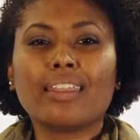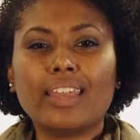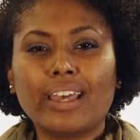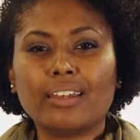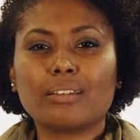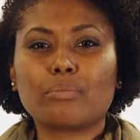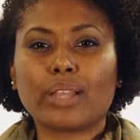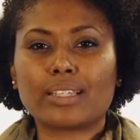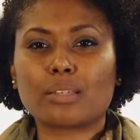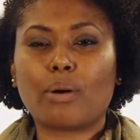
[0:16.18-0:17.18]
Then,
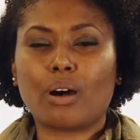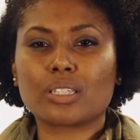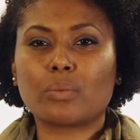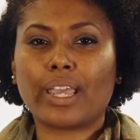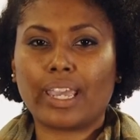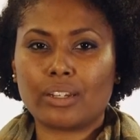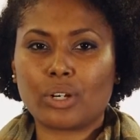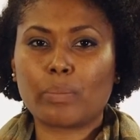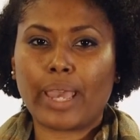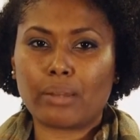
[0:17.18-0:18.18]
place the Pawz Away
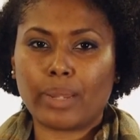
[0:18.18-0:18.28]
Indoor Pet